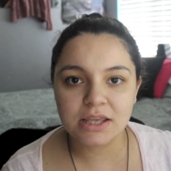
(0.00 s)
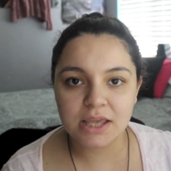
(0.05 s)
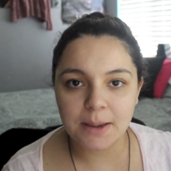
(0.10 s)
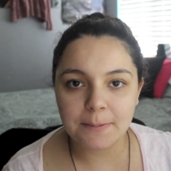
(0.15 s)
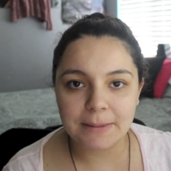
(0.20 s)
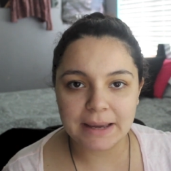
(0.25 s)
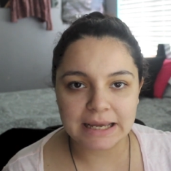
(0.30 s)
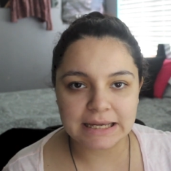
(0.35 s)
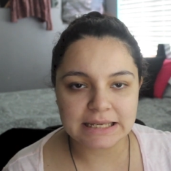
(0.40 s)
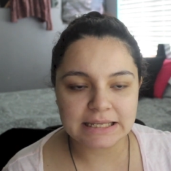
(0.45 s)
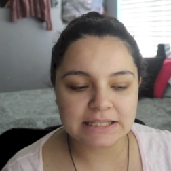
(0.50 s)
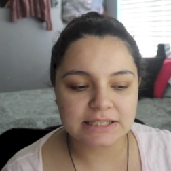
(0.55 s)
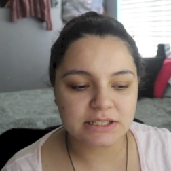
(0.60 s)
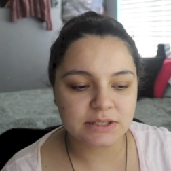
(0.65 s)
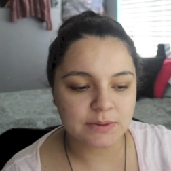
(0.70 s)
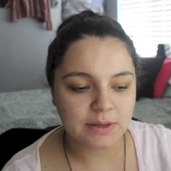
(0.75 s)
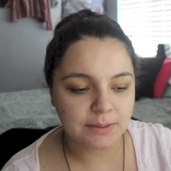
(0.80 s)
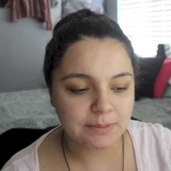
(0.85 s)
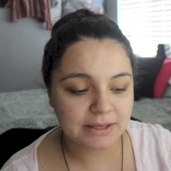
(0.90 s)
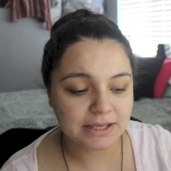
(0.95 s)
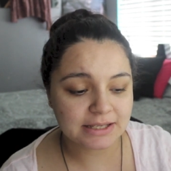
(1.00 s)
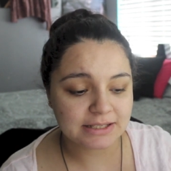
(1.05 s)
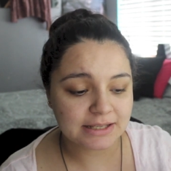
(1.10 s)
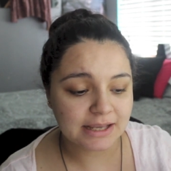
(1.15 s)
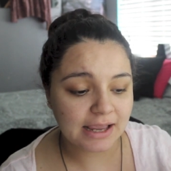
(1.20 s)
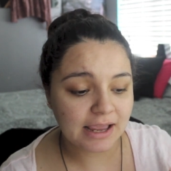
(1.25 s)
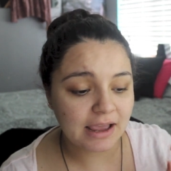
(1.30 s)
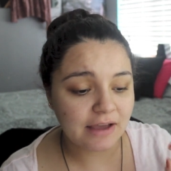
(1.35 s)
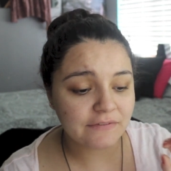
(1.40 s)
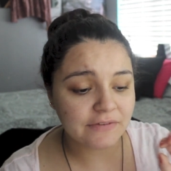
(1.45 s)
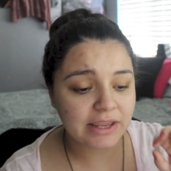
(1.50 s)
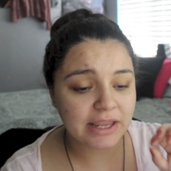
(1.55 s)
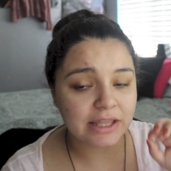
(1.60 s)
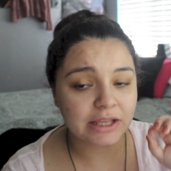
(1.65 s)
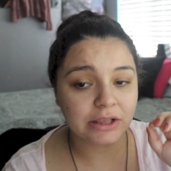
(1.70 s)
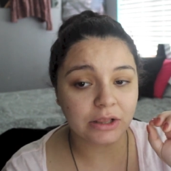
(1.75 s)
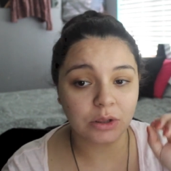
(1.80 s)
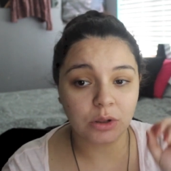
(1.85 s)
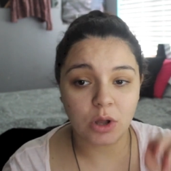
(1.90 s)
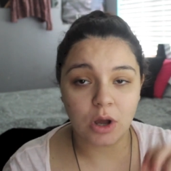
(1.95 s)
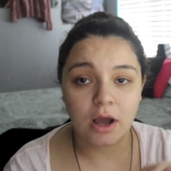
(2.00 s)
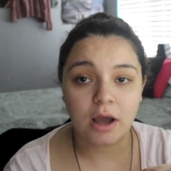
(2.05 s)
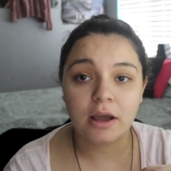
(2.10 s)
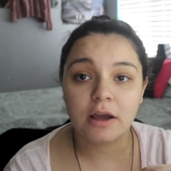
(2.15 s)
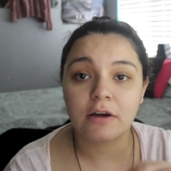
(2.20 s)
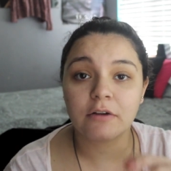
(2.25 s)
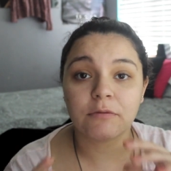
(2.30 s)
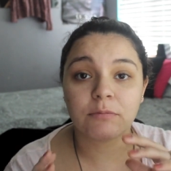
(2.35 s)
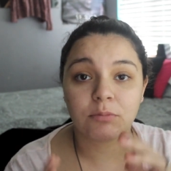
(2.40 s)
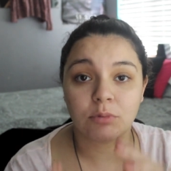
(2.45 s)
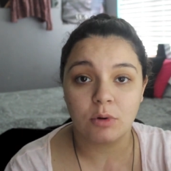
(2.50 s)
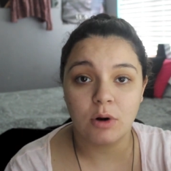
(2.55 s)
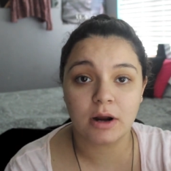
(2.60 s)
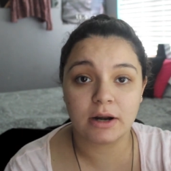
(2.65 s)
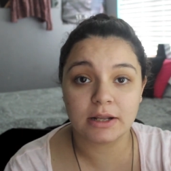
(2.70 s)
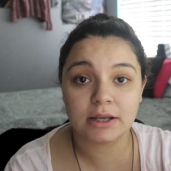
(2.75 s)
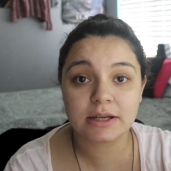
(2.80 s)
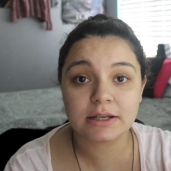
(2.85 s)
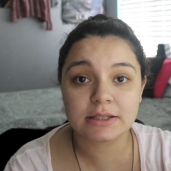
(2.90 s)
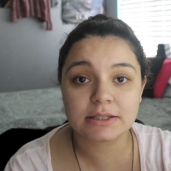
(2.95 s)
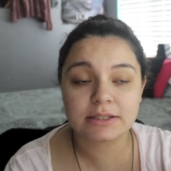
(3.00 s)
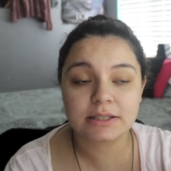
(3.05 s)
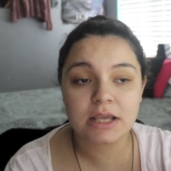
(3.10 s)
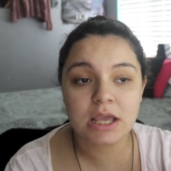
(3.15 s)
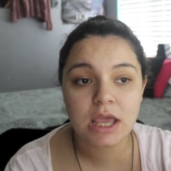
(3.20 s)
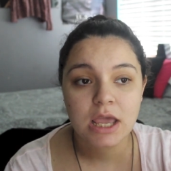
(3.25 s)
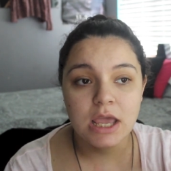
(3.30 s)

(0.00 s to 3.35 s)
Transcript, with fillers: get back into it because I have a lot of products